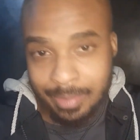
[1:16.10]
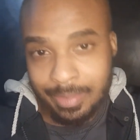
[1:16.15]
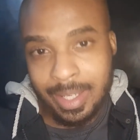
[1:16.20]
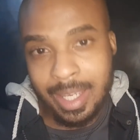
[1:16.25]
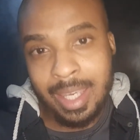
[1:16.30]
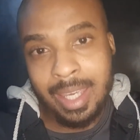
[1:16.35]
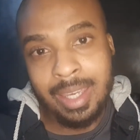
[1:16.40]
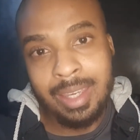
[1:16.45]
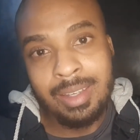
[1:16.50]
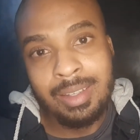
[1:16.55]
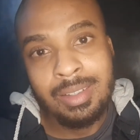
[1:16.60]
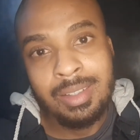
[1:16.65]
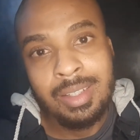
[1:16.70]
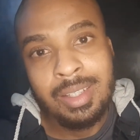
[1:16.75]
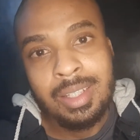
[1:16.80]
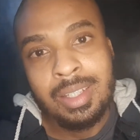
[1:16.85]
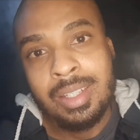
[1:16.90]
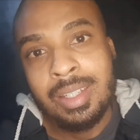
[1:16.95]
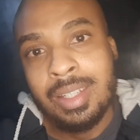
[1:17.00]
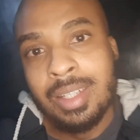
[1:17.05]
of hair.
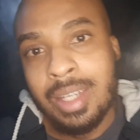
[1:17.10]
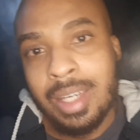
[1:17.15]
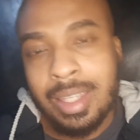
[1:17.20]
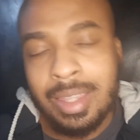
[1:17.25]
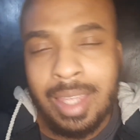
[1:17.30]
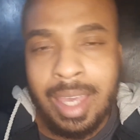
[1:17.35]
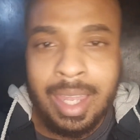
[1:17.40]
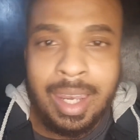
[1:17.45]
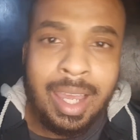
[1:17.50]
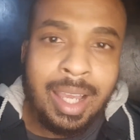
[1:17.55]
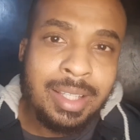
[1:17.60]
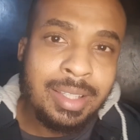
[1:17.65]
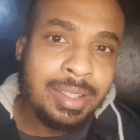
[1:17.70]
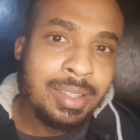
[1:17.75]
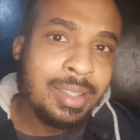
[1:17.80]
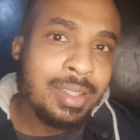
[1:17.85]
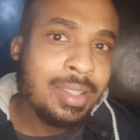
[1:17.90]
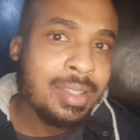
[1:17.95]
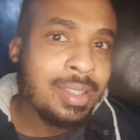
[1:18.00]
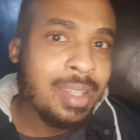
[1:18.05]
And then I
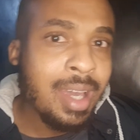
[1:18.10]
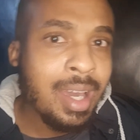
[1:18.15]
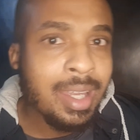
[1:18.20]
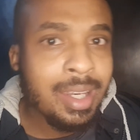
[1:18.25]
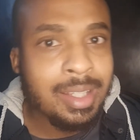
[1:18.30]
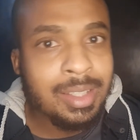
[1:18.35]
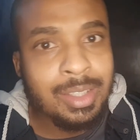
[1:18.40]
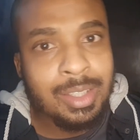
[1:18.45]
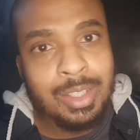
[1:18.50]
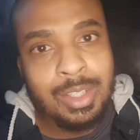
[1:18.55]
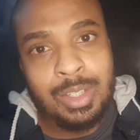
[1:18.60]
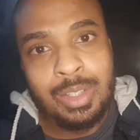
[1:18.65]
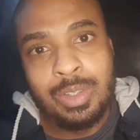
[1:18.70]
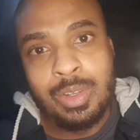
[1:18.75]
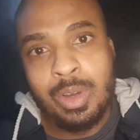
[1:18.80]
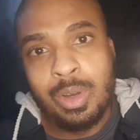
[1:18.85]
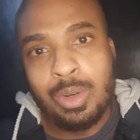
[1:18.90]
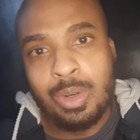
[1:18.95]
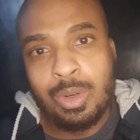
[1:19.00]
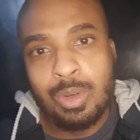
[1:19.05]
just decided
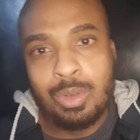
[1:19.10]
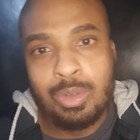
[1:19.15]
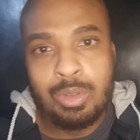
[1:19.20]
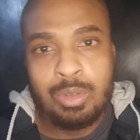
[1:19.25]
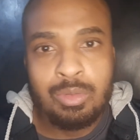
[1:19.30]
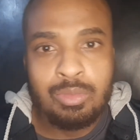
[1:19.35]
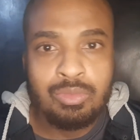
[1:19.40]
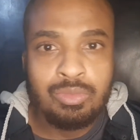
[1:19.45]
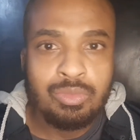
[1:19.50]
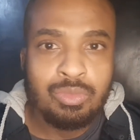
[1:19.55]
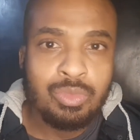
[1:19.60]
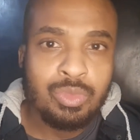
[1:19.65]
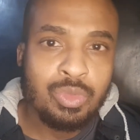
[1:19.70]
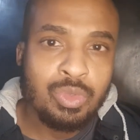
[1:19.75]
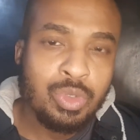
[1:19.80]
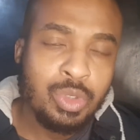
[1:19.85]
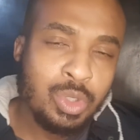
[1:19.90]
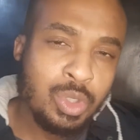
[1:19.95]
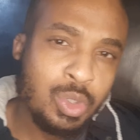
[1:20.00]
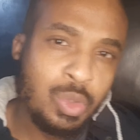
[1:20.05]
to,
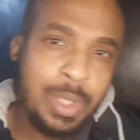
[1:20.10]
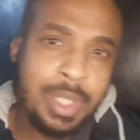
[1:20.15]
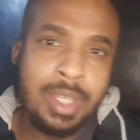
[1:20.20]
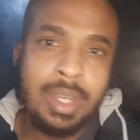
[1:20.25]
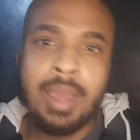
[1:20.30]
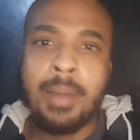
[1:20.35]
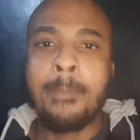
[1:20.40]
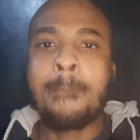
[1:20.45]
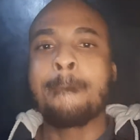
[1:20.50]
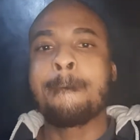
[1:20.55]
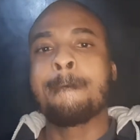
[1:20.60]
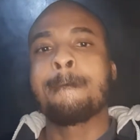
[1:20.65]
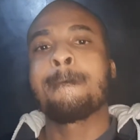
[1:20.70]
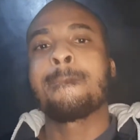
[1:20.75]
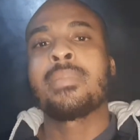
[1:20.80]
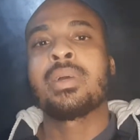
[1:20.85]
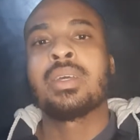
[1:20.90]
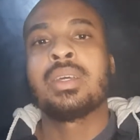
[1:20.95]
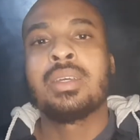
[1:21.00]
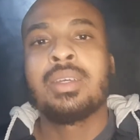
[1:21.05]
switch it up
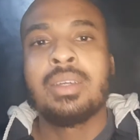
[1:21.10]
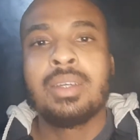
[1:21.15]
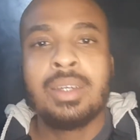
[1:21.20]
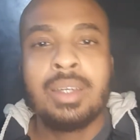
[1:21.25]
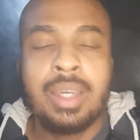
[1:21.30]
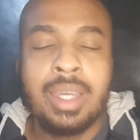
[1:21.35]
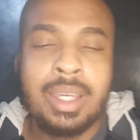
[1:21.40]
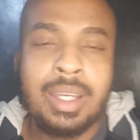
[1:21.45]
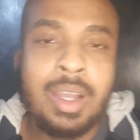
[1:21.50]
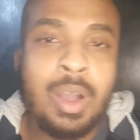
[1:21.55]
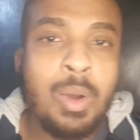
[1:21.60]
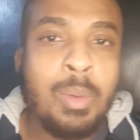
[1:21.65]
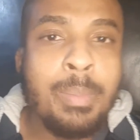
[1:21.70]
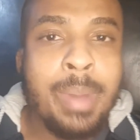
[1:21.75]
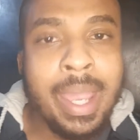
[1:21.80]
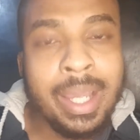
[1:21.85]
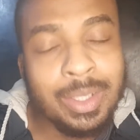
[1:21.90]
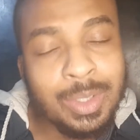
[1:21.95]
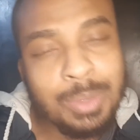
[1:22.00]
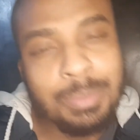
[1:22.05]
and go
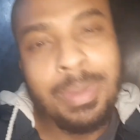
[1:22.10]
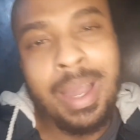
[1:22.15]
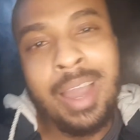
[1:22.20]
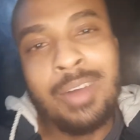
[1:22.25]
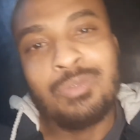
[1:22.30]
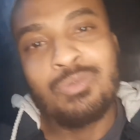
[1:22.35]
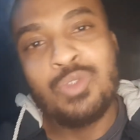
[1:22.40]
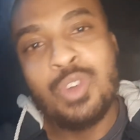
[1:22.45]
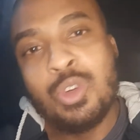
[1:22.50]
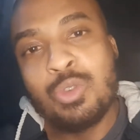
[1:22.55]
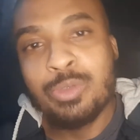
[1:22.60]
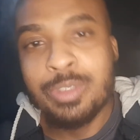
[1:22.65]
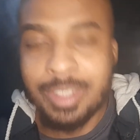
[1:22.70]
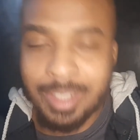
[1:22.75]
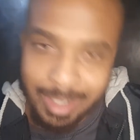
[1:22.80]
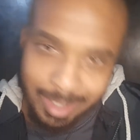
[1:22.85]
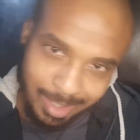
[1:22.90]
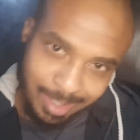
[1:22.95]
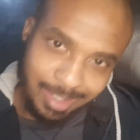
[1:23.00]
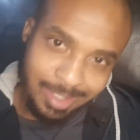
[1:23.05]
back to my
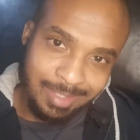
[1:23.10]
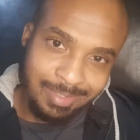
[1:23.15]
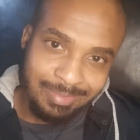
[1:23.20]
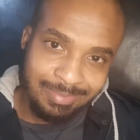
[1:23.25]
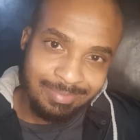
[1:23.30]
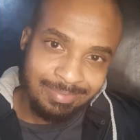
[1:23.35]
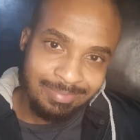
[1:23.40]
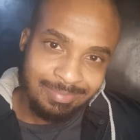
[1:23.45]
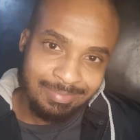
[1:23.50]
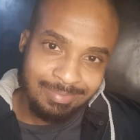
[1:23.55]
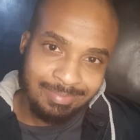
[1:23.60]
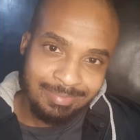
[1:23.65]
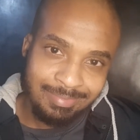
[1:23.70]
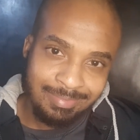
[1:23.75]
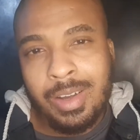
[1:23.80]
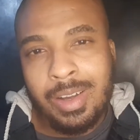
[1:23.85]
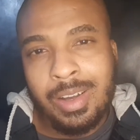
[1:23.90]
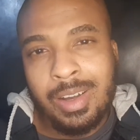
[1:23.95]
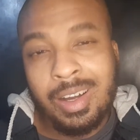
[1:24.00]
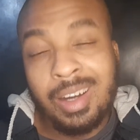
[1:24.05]
roots.
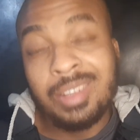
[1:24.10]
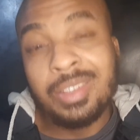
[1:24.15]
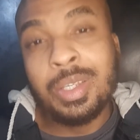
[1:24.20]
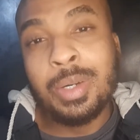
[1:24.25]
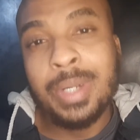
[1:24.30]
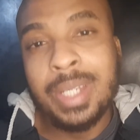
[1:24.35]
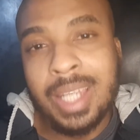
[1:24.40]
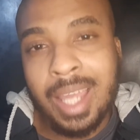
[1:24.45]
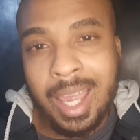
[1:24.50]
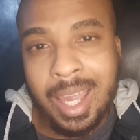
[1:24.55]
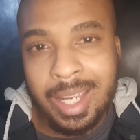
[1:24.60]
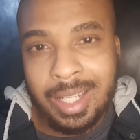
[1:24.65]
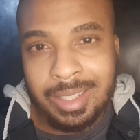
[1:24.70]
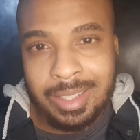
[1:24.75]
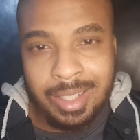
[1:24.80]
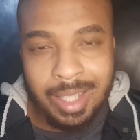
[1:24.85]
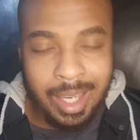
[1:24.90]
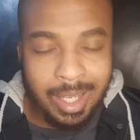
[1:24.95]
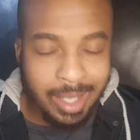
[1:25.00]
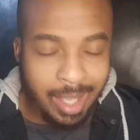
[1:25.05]
Although in
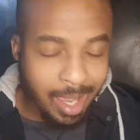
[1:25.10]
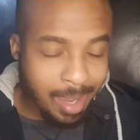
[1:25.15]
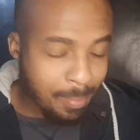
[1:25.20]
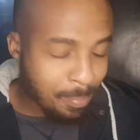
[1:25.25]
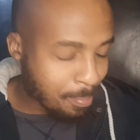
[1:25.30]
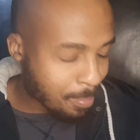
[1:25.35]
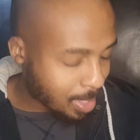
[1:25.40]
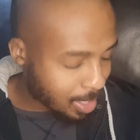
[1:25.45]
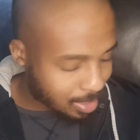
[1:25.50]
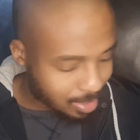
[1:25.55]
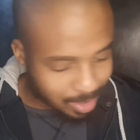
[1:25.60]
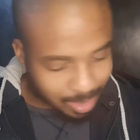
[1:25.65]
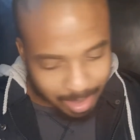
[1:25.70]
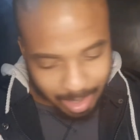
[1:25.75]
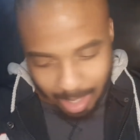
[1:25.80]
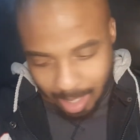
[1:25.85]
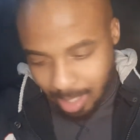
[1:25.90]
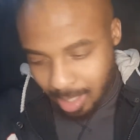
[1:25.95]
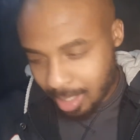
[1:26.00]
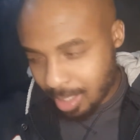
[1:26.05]
hindsight, I must
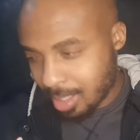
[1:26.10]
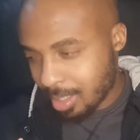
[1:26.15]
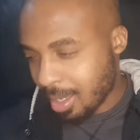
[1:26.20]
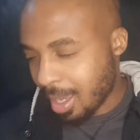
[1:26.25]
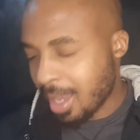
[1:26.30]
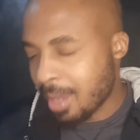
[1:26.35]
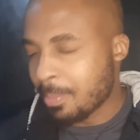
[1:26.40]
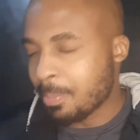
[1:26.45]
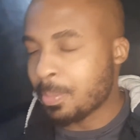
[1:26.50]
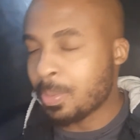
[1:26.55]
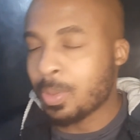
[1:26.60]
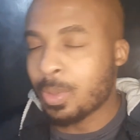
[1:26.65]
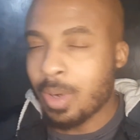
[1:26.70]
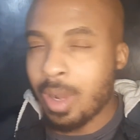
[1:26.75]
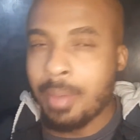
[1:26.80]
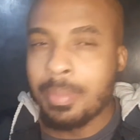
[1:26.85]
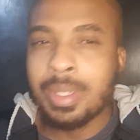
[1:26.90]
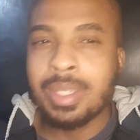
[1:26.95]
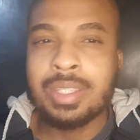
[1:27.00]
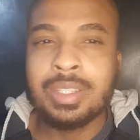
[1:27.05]
say, I
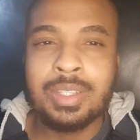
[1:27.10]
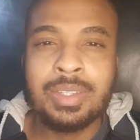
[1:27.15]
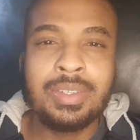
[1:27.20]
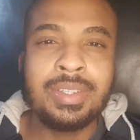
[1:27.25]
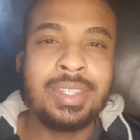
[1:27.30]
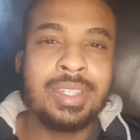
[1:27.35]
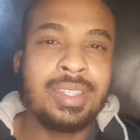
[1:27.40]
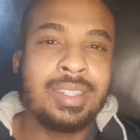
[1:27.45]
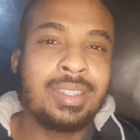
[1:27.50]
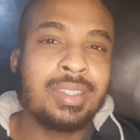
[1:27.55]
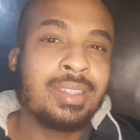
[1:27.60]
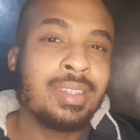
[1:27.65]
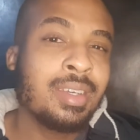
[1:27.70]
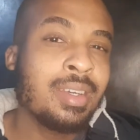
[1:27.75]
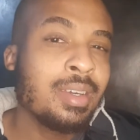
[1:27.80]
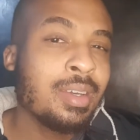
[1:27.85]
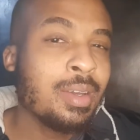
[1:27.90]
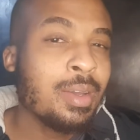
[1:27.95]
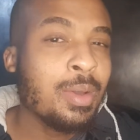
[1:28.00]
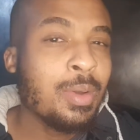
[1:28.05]
probably should have just
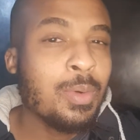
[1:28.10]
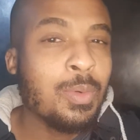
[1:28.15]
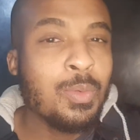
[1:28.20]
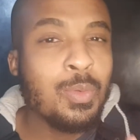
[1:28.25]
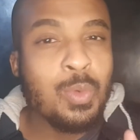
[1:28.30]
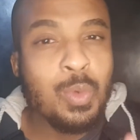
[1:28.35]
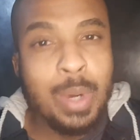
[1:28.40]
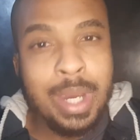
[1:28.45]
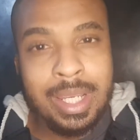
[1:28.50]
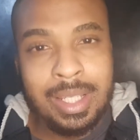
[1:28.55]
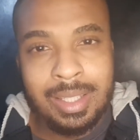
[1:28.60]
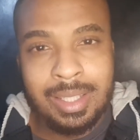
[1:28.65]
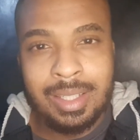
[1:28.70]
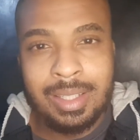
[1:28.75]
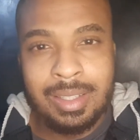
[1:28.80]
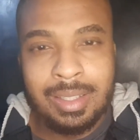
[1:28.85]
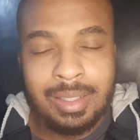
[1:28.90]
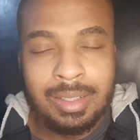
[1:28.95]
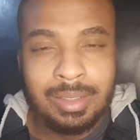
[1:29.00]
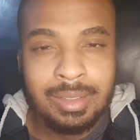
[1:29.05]

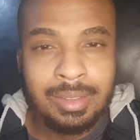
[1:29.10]
waited